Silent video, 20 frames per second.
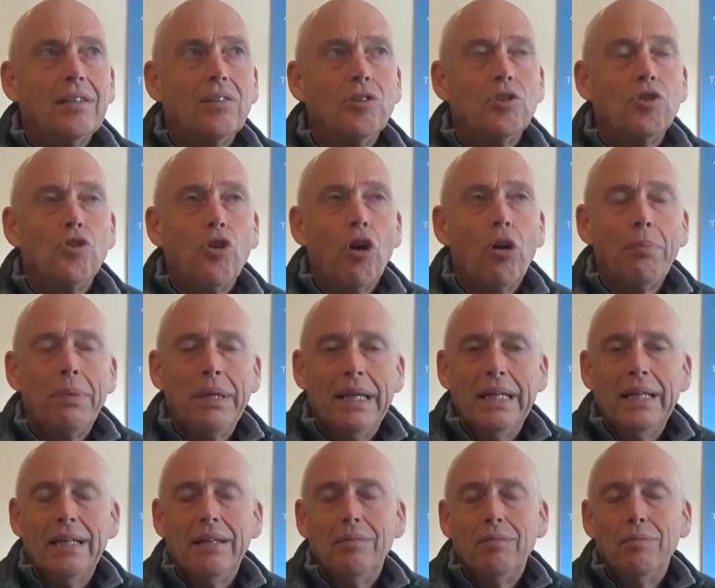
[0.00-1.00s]
drop
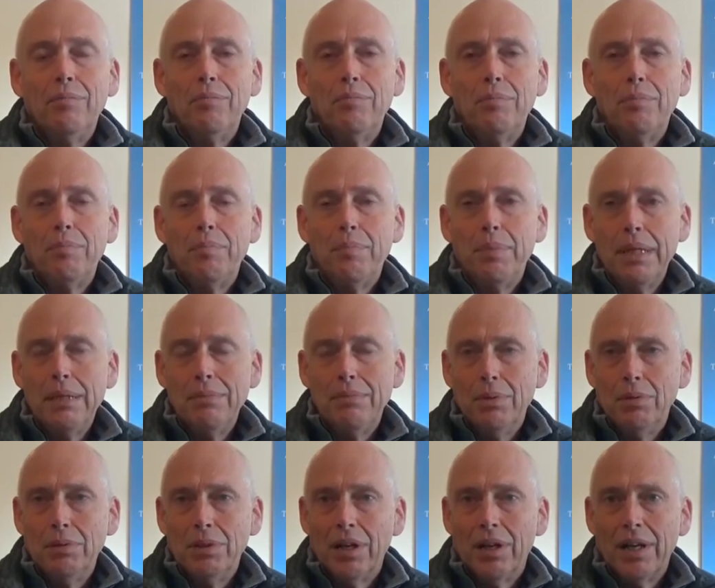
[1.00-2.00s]
in
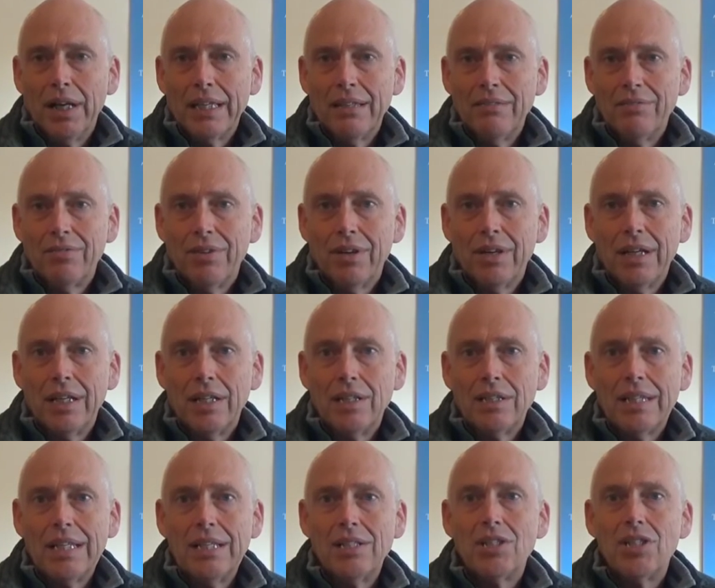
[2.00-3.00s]
people dying in
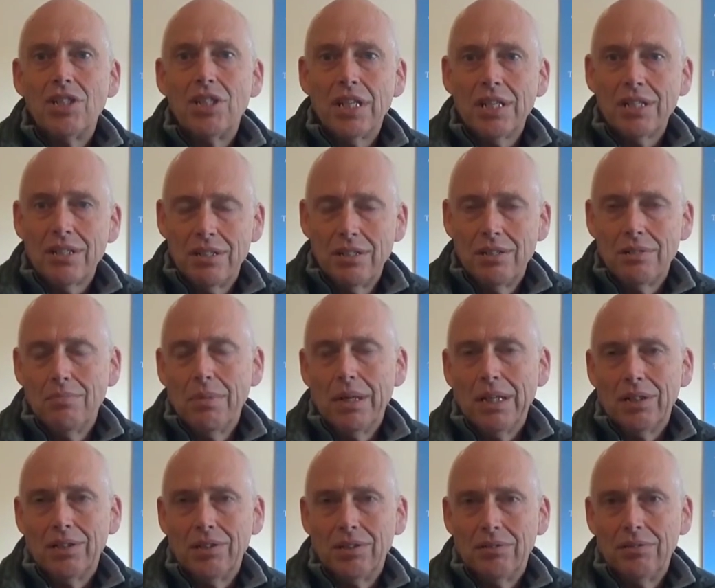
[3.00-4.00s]
fires is just as
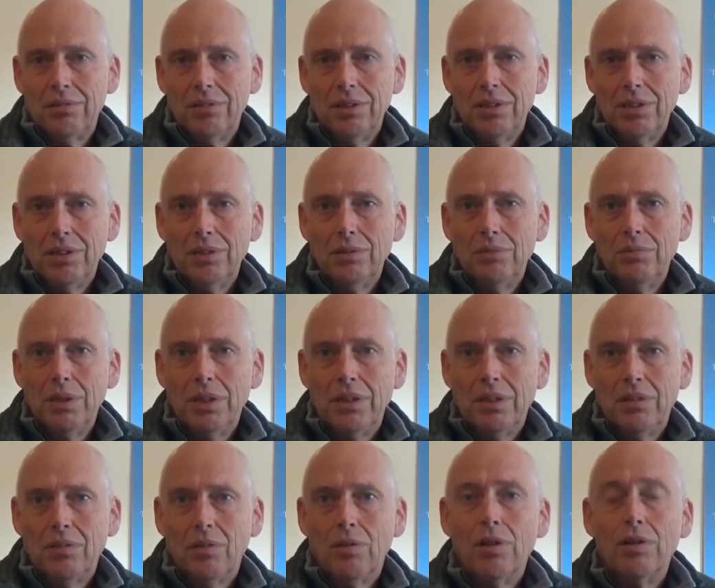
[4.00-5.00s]
much to do
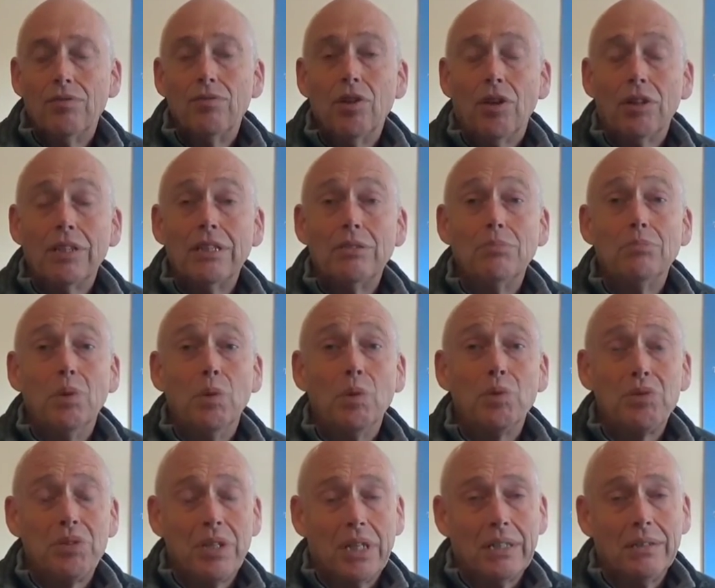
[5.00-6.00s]
with or if not is more
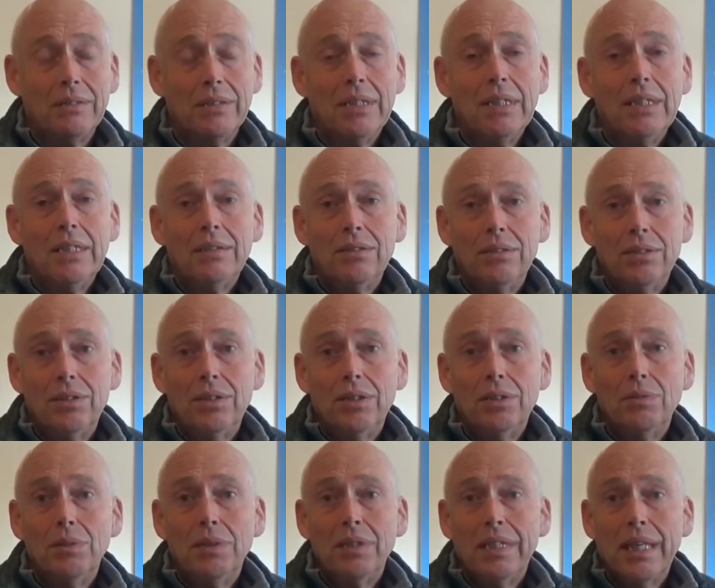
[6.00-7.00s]
so, to
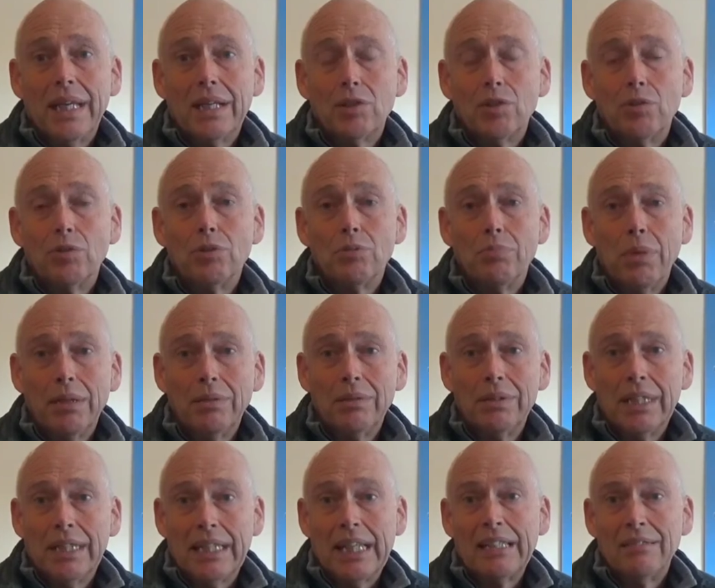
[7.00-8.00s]
do with the actual smoke
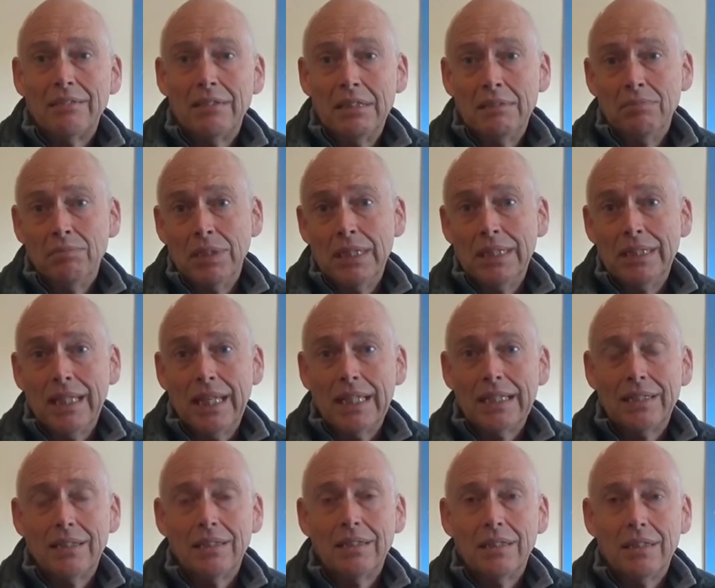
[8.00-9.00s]

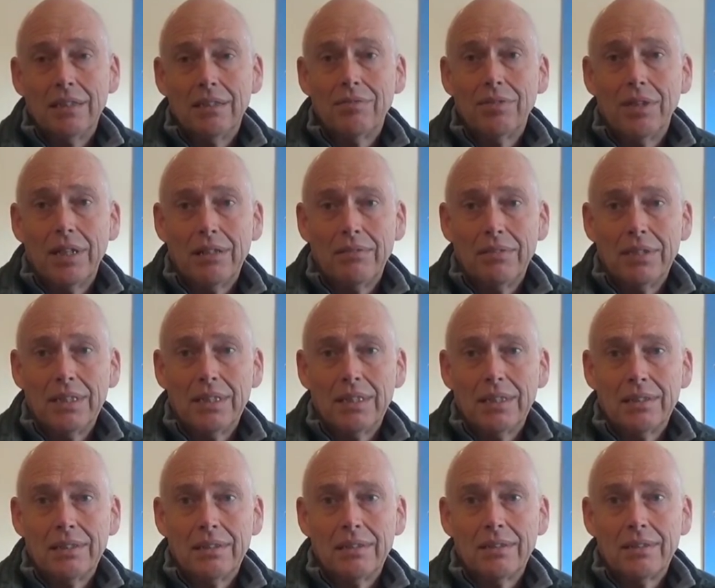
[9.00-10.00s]
detector than the fire
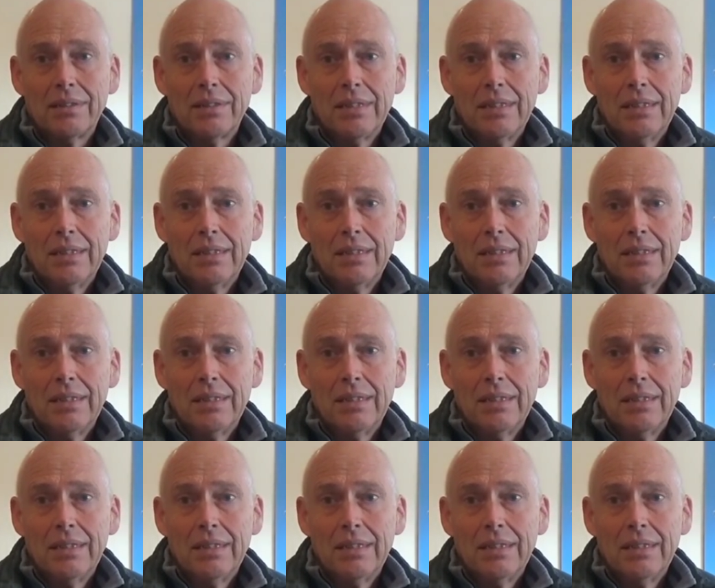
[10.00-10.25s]
retardants.